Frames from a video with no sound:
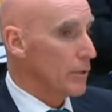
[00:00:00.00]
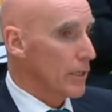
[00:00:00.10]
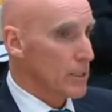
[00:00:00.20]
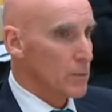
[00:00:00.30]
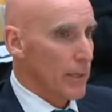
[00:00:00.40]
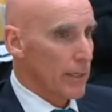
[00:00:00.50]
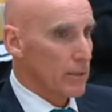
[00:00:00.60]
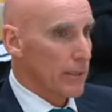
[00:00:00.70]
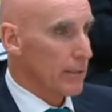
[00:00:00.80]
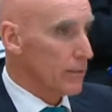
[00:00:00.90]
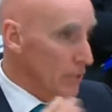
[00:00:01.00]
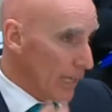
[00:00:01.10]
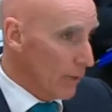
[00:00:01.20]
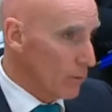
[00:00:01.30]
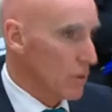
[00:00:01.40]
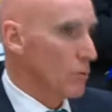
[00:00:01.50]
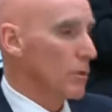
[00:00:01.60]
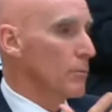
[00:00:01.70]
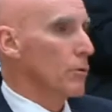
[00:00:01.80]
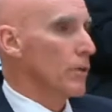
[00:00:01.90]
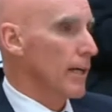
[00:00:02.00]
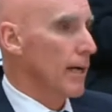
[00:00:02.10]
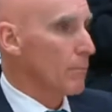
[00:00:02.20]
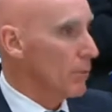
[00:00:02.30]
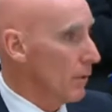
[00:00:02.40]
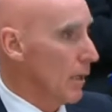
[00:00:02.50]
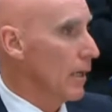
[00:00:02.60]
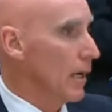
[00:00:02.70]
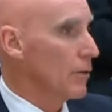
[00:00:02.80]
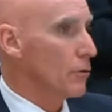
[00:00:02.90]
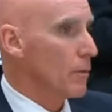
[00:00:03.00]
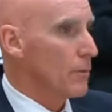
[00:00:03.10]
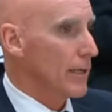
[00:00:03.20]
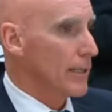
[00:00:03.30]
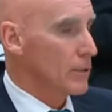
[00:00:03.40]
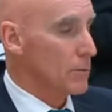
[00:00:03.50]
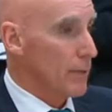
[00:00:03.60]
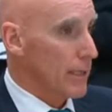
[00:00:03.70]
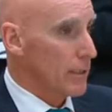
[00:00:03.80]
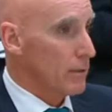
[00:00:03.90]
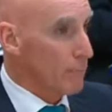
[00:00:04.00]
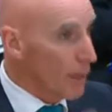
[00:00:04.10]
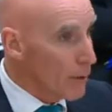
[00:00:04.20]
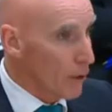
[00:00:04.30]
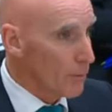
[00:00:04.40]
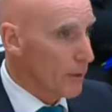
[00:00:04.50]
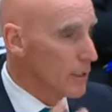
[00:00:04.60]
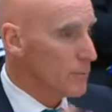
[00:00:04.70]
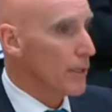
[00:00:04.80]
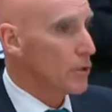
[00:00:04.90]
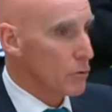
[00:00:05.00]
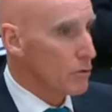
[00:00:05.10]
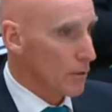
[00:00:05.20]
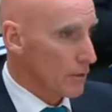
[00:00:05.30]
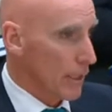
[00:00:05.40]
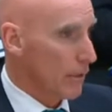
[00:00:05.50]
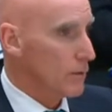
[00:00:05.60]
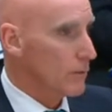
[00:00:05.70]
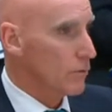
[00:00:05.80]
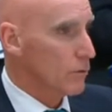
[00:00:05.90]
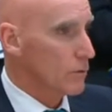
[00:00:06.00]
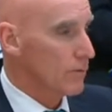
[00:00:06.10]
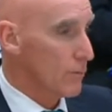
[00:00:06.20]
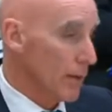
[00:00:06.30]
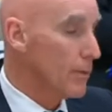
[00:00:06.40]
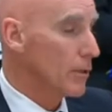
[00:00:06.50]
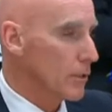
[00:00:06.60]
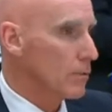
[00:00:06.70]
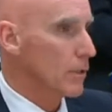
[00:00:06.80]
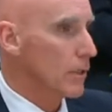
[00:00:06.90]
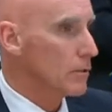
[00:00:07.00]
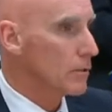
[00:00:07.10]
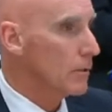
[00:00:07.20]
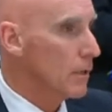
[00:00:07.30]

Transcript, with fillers: we expect that the towers that we're putting up, uh, other operators may, mobile operators may use those towers for, for mobile cell sites.